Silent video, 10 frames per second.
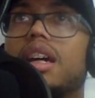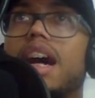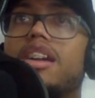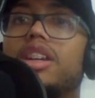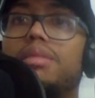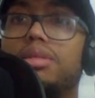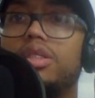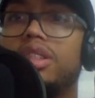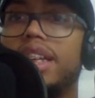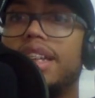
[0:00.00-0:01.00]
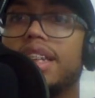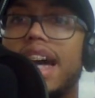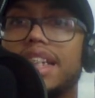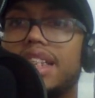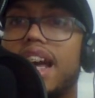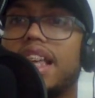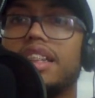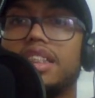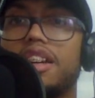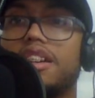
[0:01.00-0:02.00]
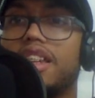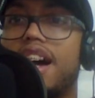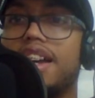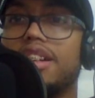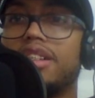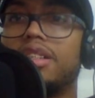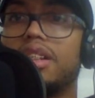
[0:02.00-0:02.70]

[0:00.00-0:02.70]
I know they blew the lead last night against Carolina.